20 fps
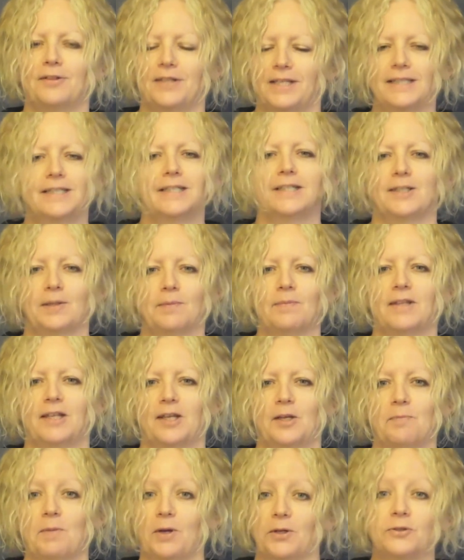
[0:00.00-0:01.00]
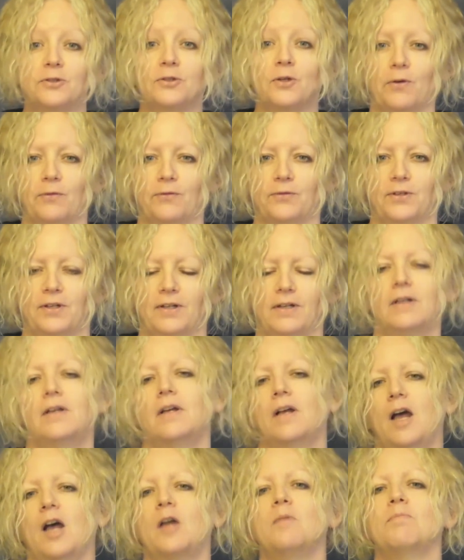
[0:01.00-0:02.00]
This is something much softer
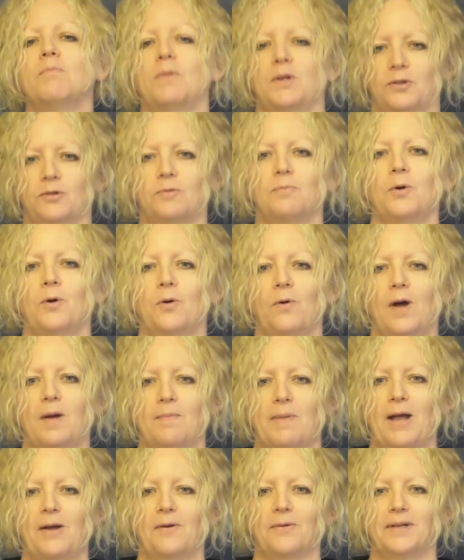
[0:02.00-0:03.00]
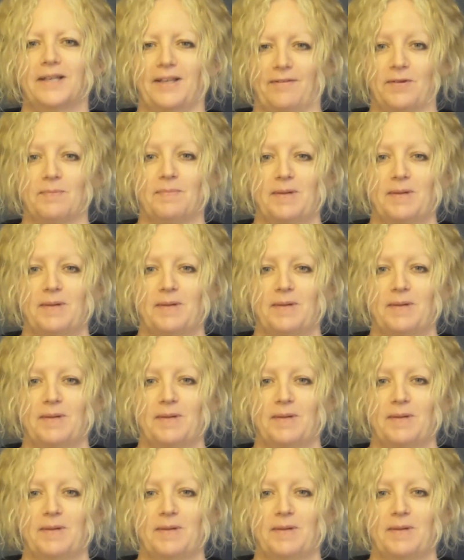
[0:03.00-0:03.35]
and much more about giving